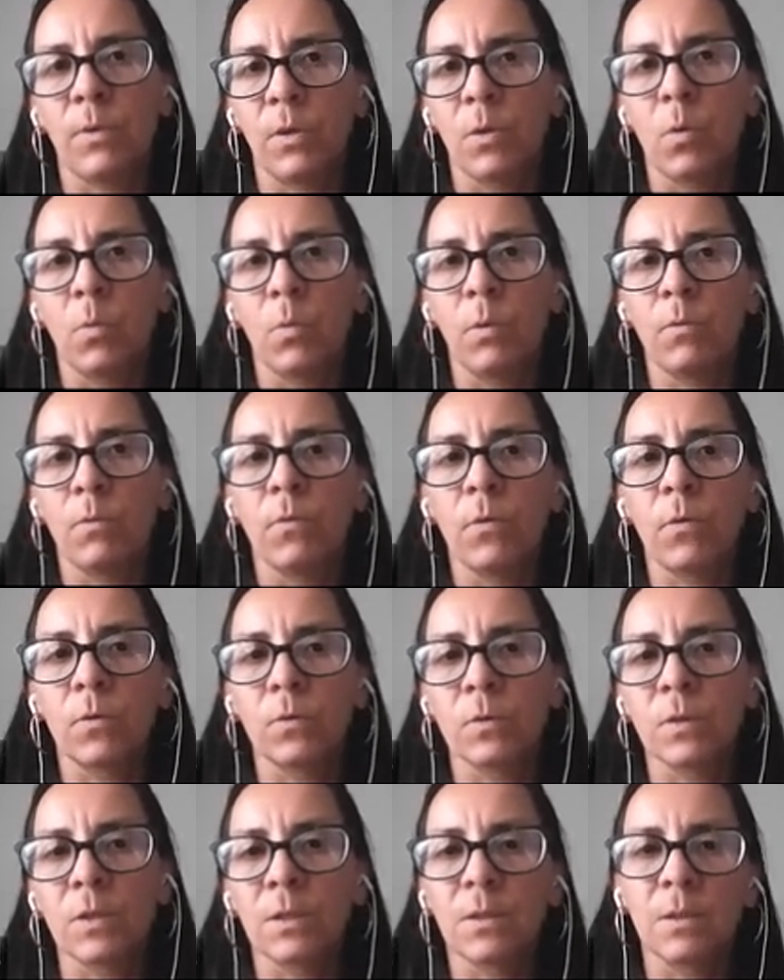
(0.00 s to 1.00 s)
we know we will
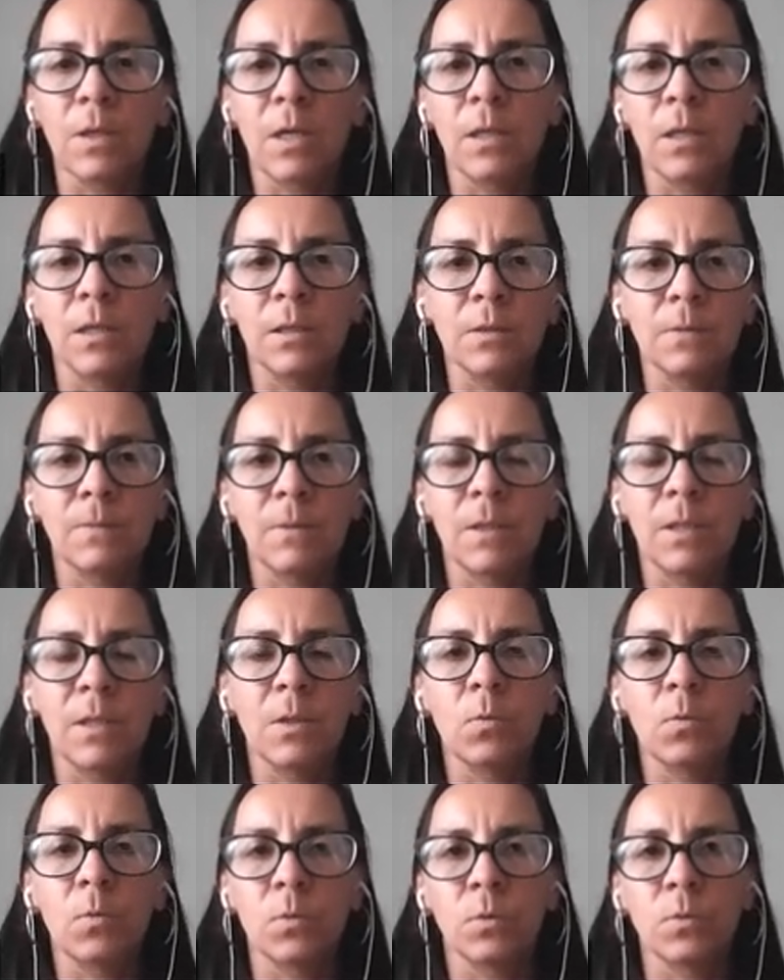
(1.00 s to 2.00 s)
focus on that, and it's
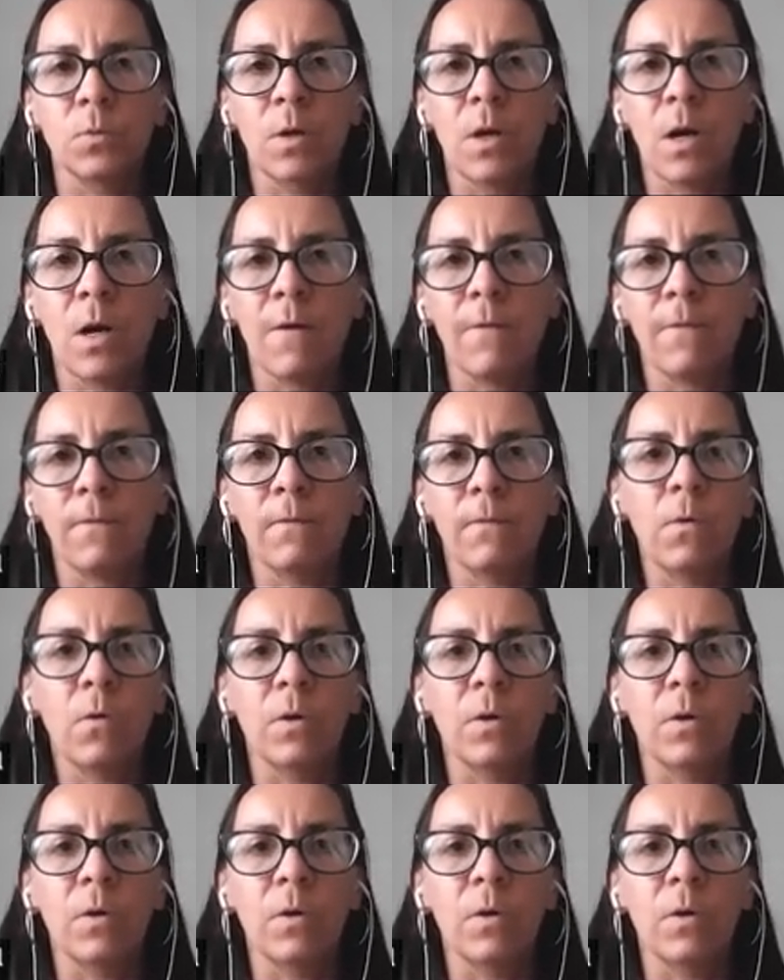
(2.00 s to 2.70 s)
very good to have,